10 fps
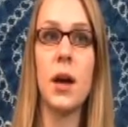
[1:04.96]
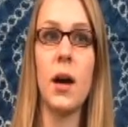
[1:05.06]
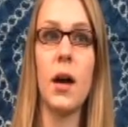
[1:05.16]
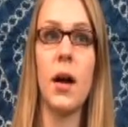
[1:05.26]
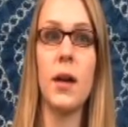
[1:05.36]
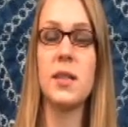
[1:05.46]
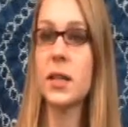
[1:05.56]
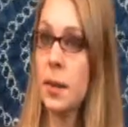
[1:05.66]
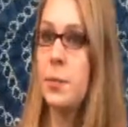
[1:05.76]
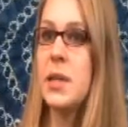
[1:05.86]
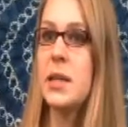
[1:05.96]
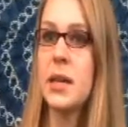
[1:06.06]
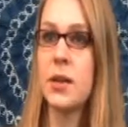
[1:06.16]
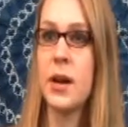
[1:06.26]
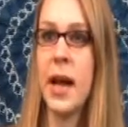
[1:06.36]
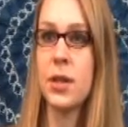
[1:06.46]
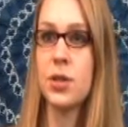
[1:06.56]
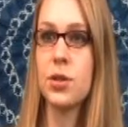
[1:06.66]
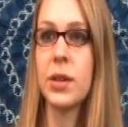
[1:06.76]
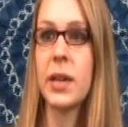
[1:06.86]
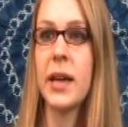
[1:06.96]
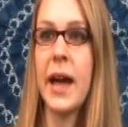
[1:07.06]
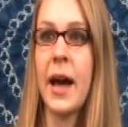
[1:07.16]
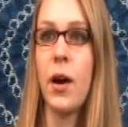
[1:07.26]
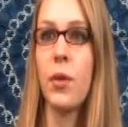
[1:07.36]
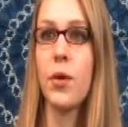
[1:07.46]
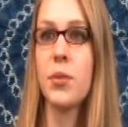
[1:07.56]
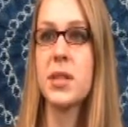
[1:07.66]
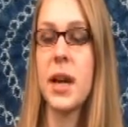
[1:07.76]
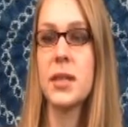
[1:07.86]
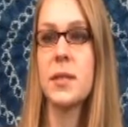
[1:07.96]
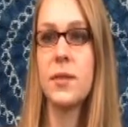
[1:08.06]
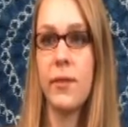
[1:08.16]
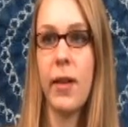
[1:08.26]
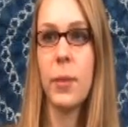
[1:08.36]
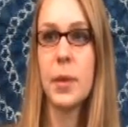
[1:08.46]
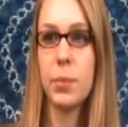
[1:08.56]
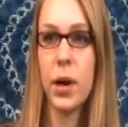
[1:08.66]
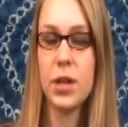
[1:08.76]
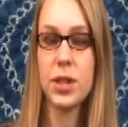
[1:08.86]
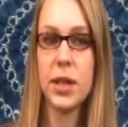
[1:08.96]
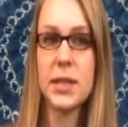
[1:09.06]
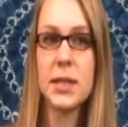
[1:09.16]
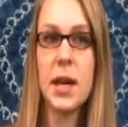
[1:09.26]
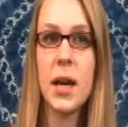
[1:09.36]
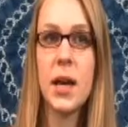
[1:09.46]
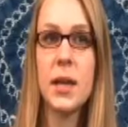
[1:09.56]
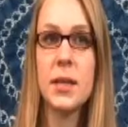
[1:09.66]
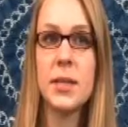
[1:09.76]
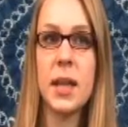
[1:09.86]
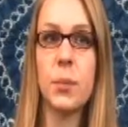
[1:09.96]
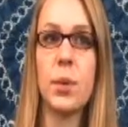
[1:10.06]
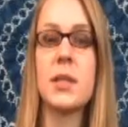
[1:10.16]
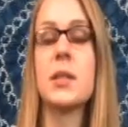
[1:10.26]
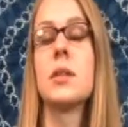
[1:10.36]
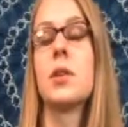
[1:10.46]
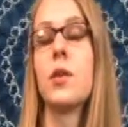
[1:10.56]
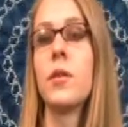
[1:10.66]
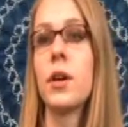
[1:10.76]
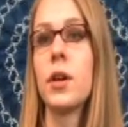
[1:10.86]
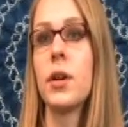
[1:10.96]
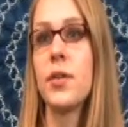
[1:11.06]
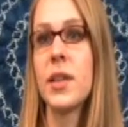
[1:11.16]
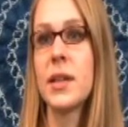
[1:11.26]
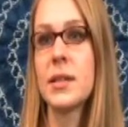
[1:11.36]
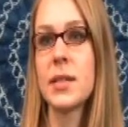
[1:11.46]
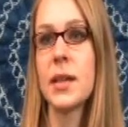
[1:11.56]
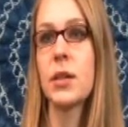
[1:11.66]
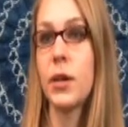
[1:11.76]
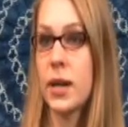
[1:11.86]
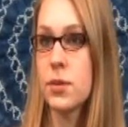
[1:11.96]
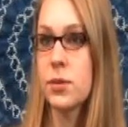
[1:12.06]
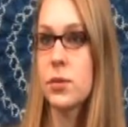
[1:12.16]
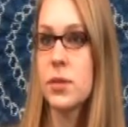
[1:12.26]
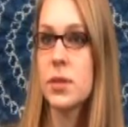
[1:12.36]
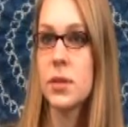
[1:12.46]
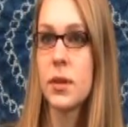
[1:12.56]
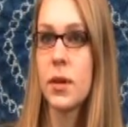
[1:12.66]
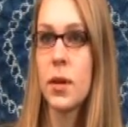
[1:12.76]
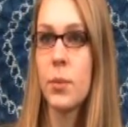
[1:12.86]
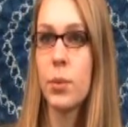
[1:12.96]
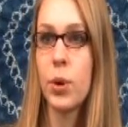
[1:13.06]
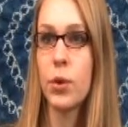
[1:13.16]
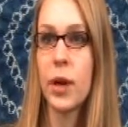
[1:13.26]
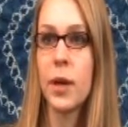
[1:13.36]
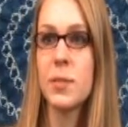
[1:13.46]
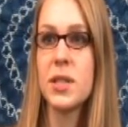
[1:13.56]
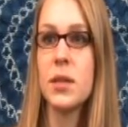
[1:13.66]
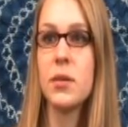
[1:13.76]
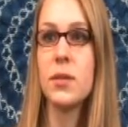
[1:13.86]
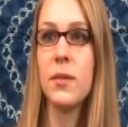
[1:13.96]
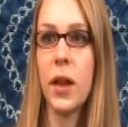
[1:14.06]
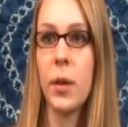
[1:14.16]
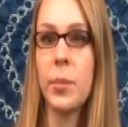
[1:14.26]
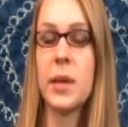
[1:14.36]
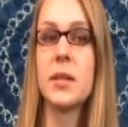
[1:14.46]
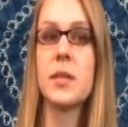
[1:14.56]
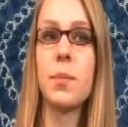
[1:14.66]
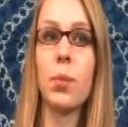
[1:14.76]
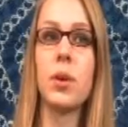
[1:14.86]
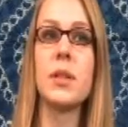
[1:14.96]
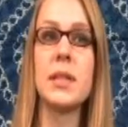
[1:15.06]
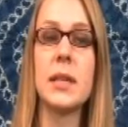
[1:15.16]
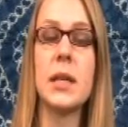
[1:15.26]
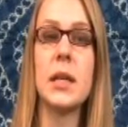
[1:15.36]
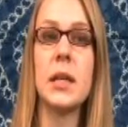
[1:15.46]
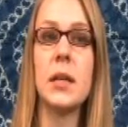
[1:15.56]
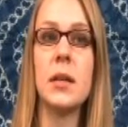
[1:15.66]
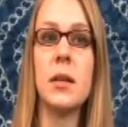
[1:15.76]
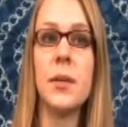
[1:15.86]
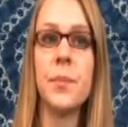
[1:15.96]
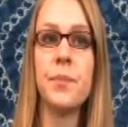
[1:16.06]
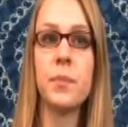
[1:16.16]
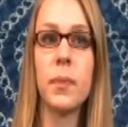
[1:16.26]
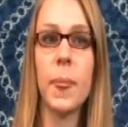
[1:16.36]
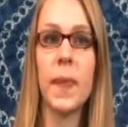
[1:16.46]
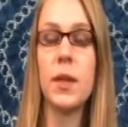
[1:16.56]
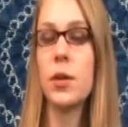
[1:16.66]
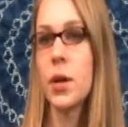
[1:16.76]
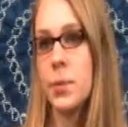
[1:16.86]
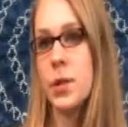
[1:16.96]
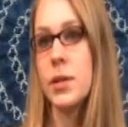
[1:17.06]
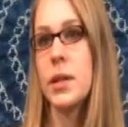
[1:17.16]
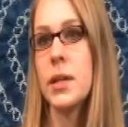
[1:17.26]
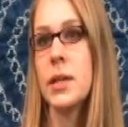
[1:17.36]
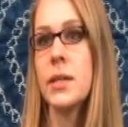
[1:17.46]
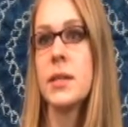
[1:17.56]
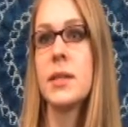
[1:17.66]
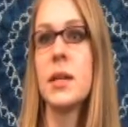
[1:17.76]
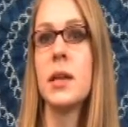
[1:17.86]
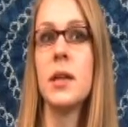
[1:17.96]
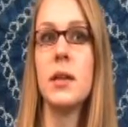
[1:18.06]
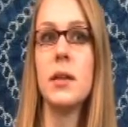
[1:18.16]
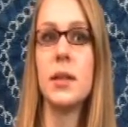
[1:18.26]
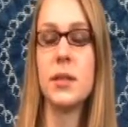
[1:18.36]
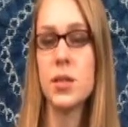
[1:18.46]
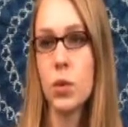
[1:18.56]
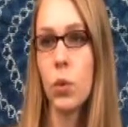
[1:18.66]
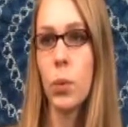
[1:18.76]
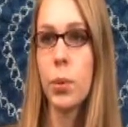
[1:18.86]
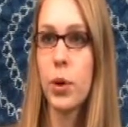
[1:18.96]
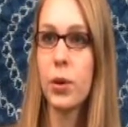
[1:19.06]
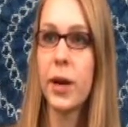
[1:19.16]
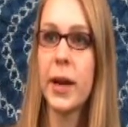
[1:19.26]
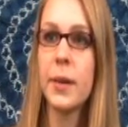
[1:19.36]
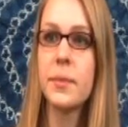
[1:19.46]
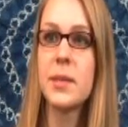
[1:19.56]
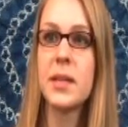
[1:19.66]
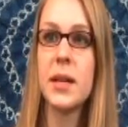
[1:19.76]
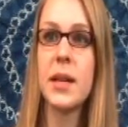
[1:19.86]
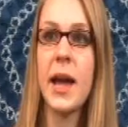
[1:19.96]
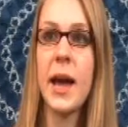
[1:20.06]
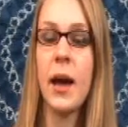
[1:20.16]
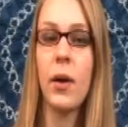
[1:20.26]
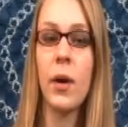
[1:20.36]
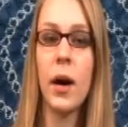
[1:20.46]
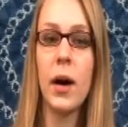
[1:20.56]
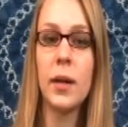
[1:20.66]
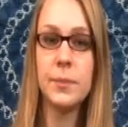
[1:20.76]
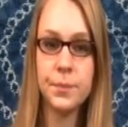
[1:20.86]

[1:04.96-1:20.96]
to compete internationally, how those kinds of development projects take precedence over things like grassroots programs, developing sports in communities and in school programs, and how